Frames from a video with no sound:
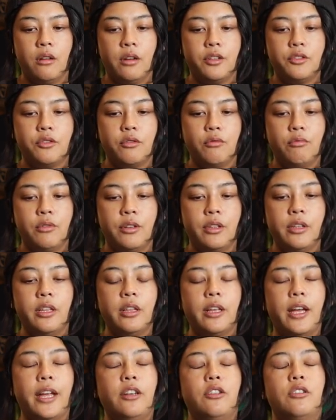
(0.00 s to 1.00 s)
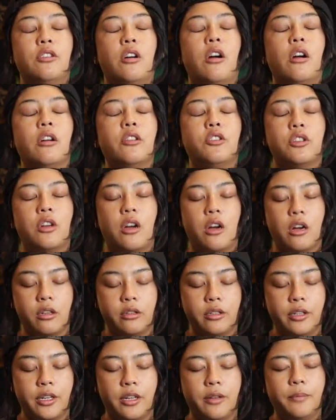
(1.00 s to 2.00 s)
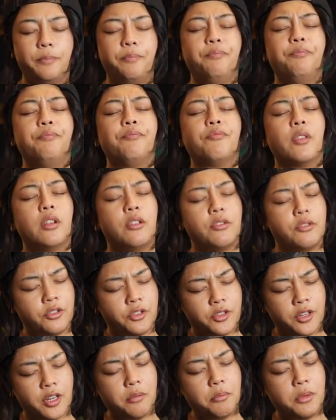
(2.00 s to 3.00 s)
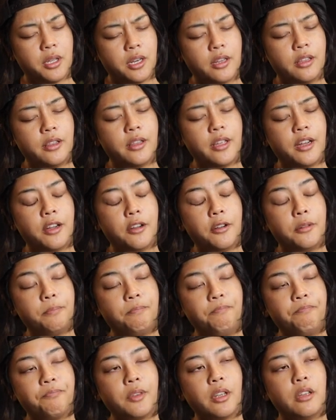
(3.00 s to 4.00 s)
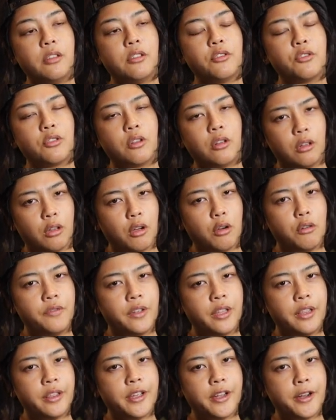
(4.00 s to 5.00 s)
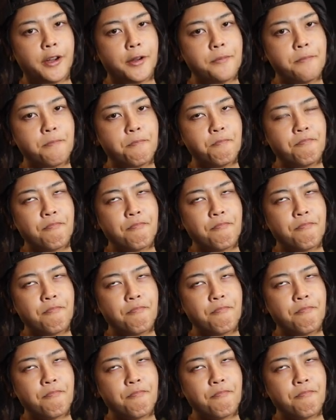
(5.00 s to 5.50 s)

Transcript: It's a really like dark chocolate. There's cinnamon in there. There's clove in there.